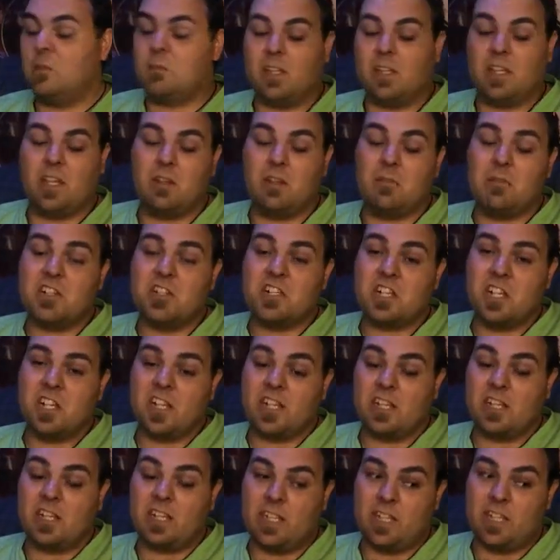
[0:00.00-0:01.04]
I'm like, I wish I
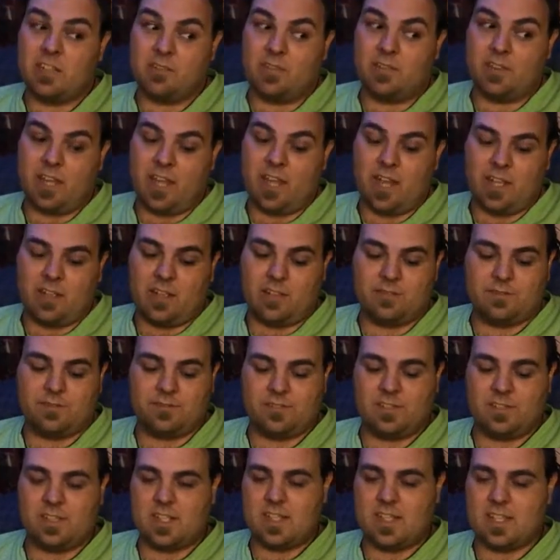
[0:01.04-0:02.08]
had the kit for that,
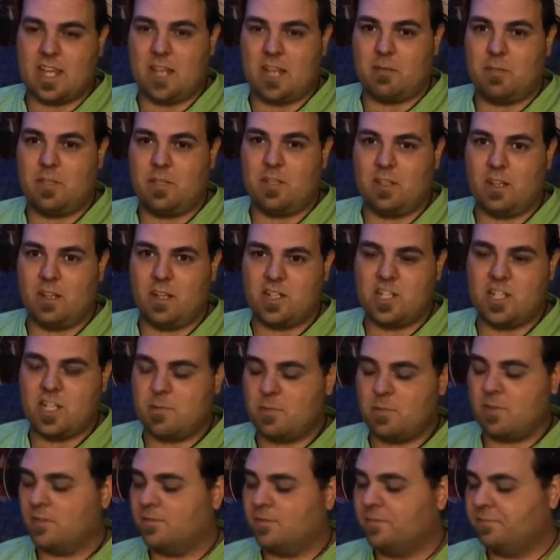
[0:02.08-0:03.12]
because that'd be a lot
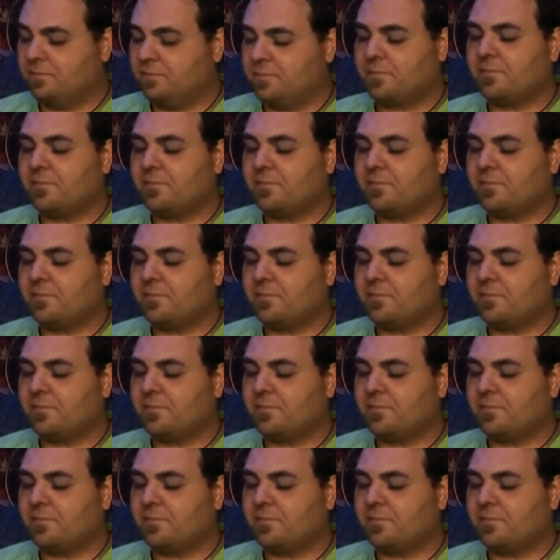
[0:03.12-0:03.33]
cheaper.